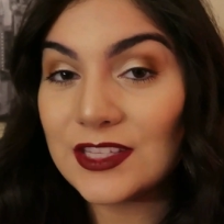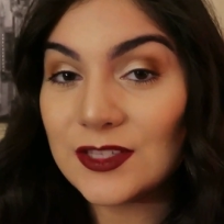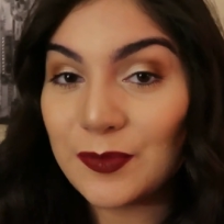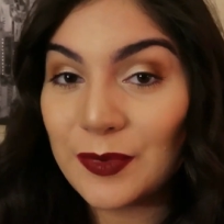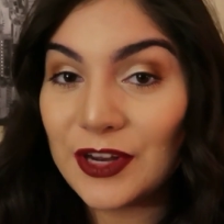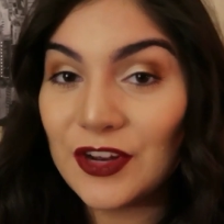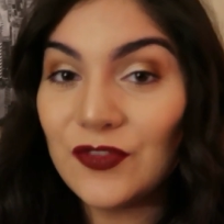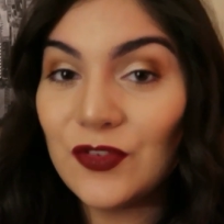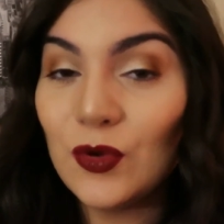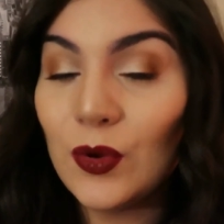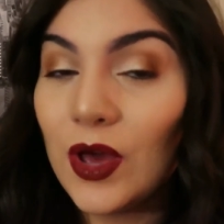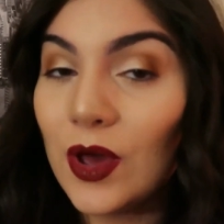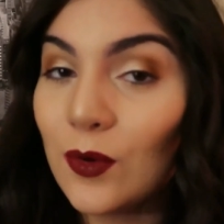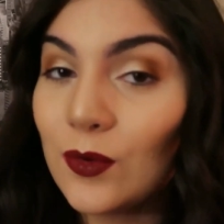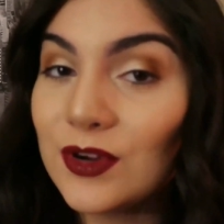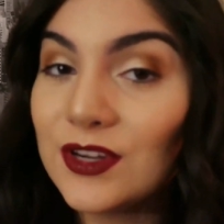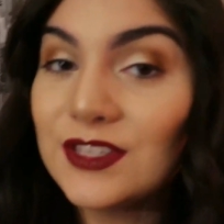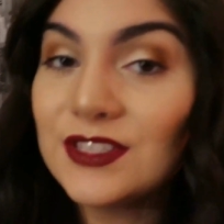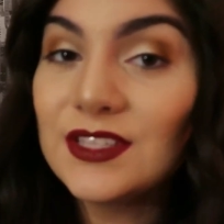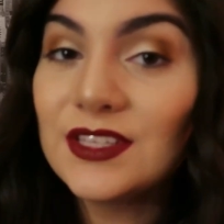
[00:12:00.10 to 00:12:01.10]
it's been a few
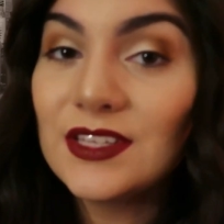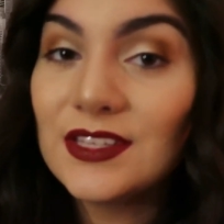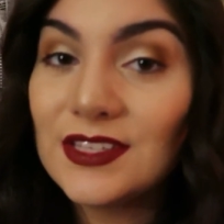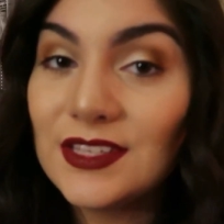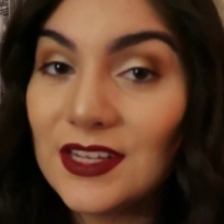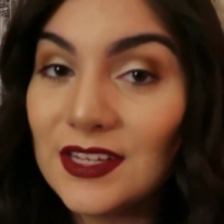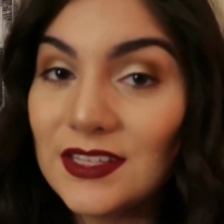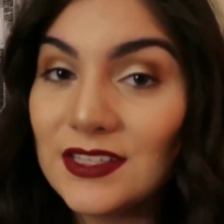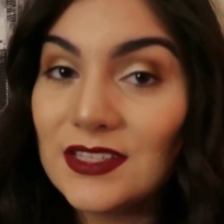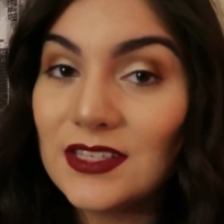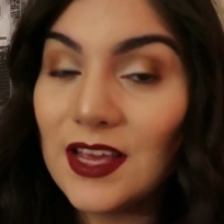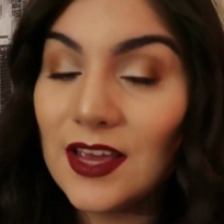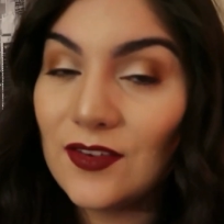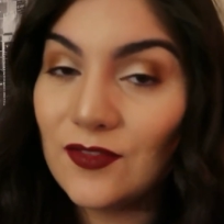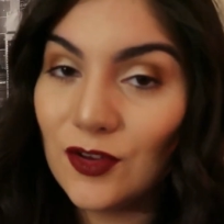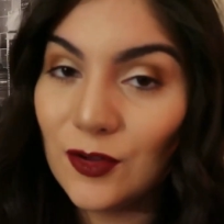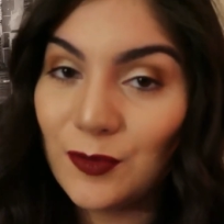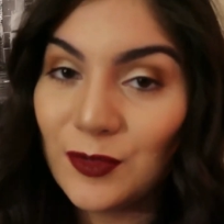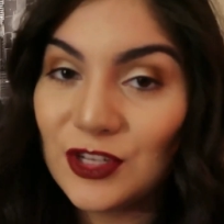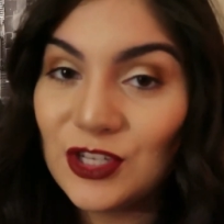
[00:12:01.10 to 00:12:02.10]
hours since I
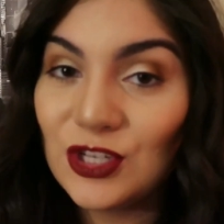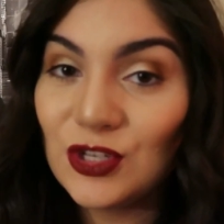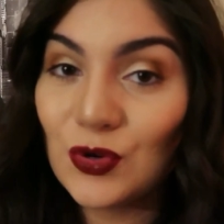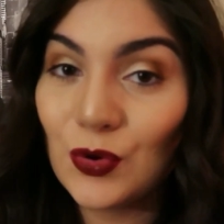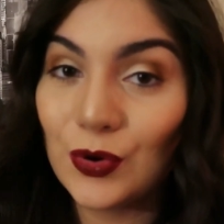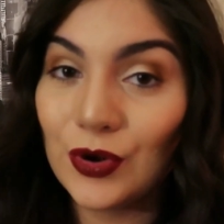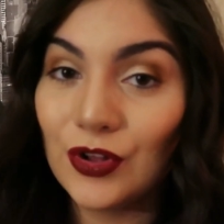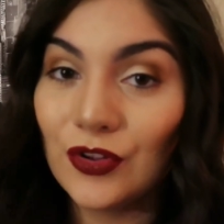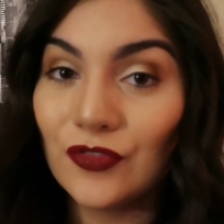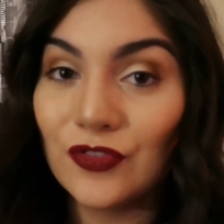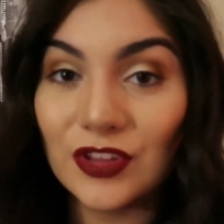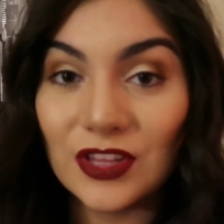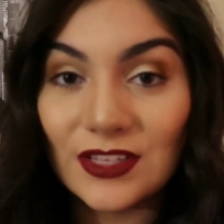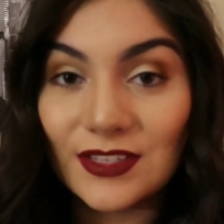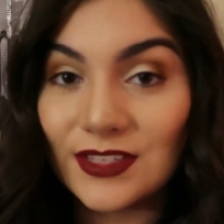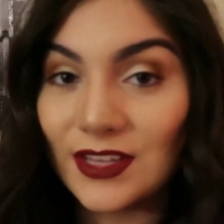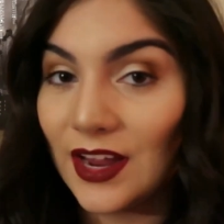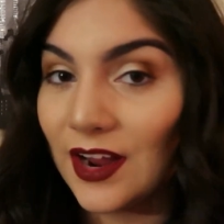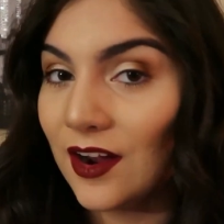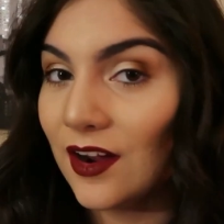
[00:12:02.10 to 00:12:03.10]
filmed the tutorial for
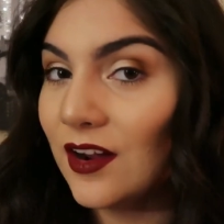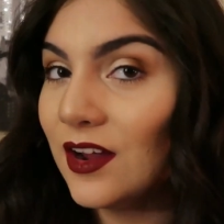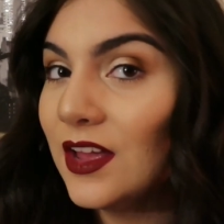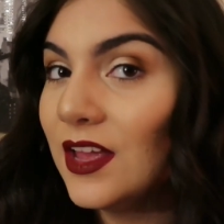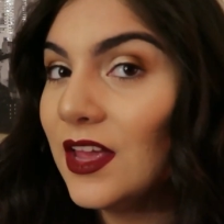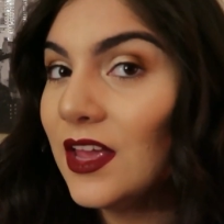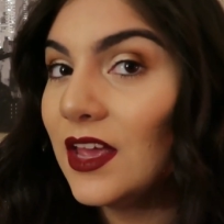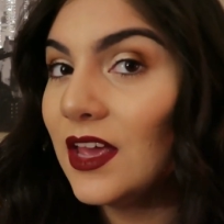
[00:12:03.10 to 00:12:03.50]
this hair,